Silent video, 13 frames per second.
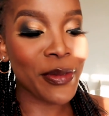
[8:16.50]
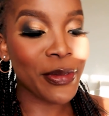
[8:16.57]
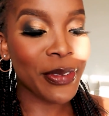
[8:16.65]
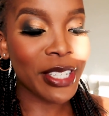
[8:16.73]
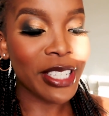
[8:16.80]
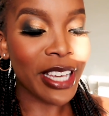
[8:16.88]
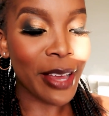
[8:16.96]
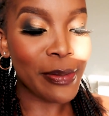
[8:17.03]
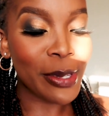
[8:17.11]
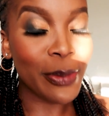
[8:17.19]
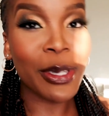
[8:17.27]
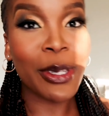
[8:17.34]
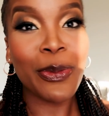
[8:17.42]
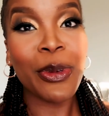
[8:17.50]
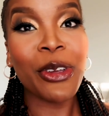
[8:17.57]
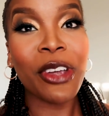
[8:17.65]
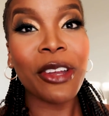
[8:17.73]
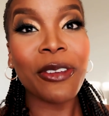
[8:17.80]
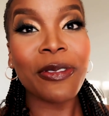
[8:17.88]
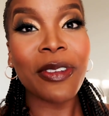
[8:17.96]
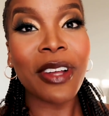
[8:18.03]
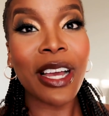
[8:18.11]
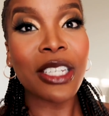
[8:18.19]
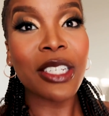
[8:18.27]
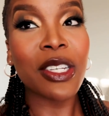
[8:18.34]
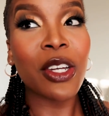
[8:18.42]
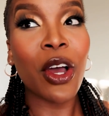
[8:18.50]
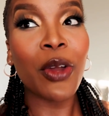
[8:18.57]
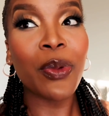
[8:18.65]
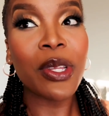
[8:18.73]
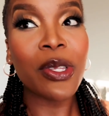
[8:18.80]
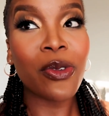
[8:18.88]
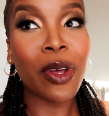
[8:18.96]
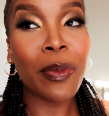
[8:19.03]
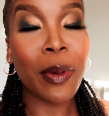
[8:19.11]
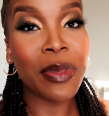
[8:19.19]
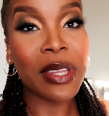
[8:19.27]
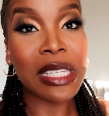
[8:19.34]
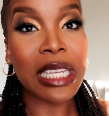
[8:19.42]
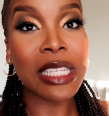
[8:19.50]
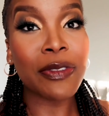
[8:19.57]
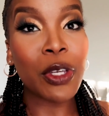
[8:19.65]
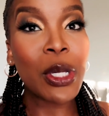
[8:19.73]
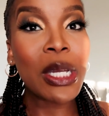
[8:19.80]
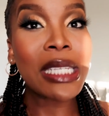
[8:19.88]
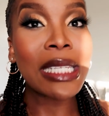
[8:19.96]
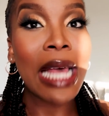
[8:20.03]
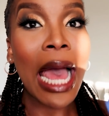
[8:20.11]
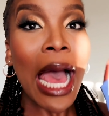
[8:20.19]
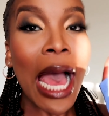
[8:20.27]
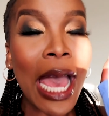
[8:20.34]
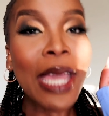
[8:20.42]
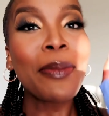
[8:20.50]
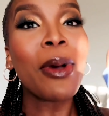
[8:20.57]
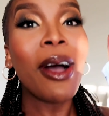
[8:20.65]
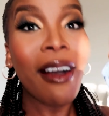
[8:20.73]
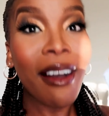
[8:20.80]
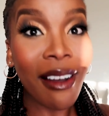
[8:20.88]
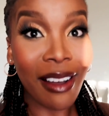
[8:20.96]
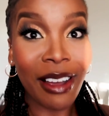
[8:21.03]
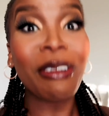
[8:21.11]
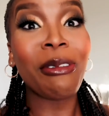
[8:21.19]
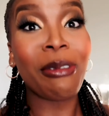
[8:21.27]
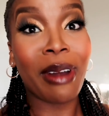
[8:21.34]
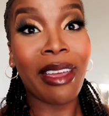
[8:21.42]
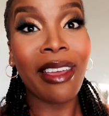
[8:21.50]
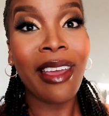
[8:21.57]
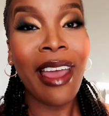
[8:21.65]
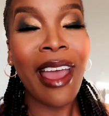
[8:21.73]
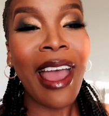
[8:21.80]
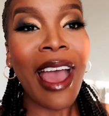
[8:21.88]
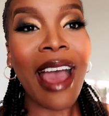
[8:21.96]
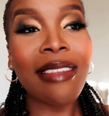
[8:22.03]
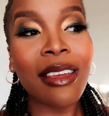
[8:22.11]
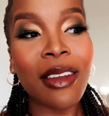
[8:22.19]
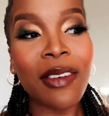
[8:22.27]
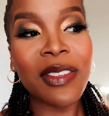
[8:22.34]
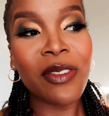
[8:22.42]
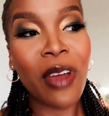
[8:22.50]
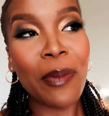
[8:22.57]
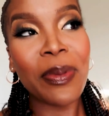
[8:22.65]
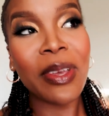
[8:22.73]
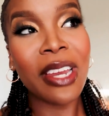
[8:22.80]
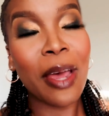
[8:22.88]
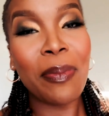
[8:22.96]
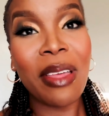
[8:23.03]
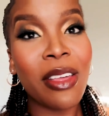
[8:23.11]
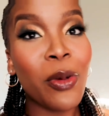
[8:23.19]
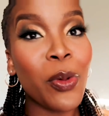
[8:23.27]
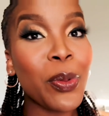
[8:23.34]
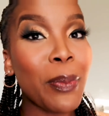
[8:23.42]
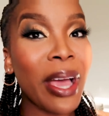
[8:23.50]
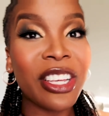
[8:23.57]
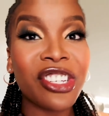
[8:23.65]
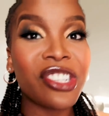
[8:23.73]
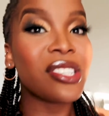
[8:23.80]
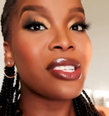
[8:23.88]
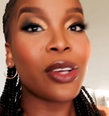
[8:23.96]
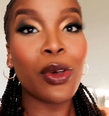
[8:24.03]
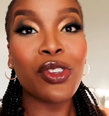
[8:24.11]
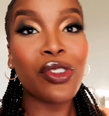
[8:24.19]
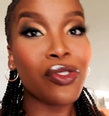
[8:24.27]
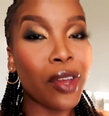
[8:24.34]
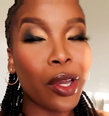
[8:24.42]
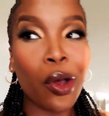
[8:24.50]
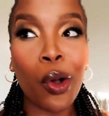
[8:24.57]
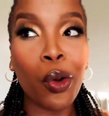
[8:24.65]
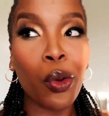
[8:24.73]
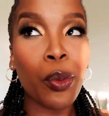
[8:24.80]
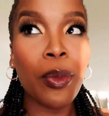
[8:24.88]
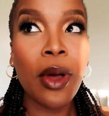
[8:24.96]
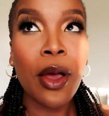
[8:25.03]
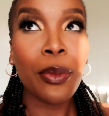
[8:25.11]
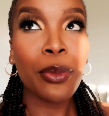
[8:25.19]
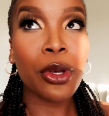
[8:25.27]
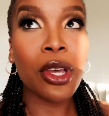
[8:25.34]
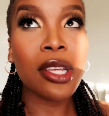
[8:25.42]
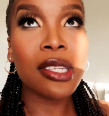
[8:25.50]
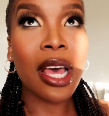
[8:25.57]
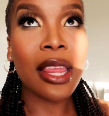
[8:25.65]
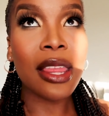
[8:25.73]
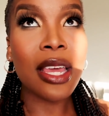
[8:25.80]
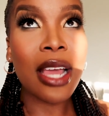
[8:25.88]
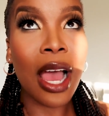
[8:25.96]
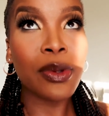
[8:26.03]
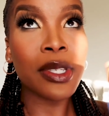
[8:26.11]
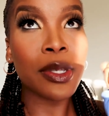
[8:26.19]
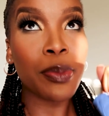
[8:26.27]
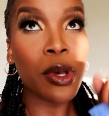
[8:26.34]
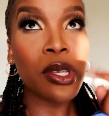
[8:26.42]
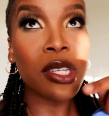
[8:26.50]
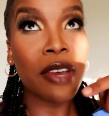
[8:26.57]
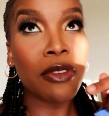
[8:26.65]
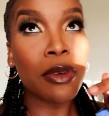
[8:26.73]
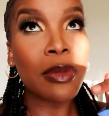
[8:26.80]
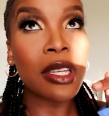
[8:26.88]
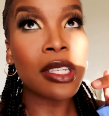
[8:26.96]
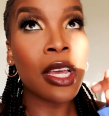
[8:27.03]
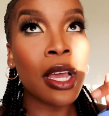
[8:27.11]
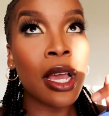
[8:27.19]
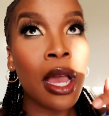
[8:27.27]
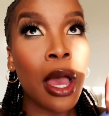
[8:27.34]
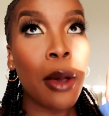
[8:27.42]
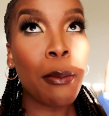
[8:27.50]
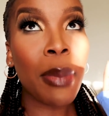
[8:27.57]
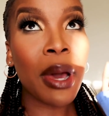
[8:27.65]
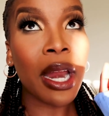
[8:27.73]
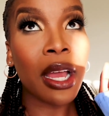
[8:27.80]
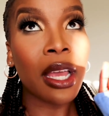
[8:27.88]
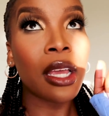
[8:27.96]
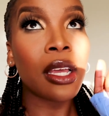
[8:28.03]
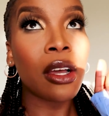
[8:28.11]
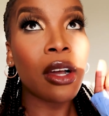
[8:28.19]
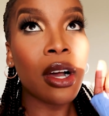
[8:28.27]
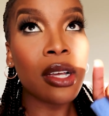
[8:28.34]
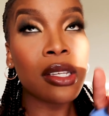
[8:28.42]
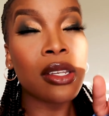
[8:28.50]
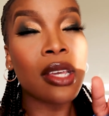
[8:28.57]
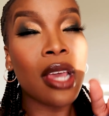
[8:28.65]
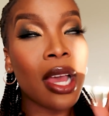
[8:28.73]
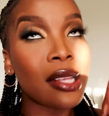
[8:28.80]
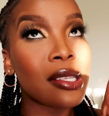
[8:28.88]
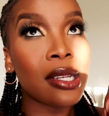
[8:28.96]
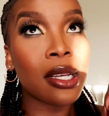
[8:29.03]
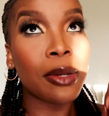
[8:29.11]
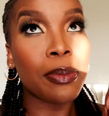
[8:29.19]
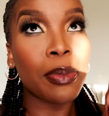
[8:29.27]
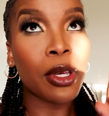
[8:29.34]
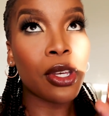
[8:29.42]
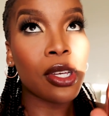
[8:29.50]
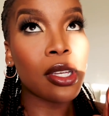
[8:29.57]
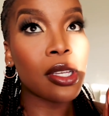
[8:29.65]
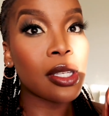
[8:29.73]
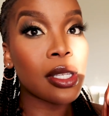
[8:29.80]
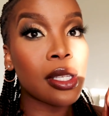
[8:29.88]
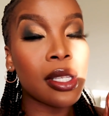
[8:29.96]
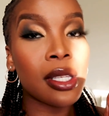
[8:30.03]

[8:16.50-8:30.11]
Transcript: But yeah, I'm super grateful. I just can't wait to wrap up this interview because I am hungry, and then after wrapping it up, I think we might just go straight home, because I think I was supposed to have a meeting, but I asked to cancel it because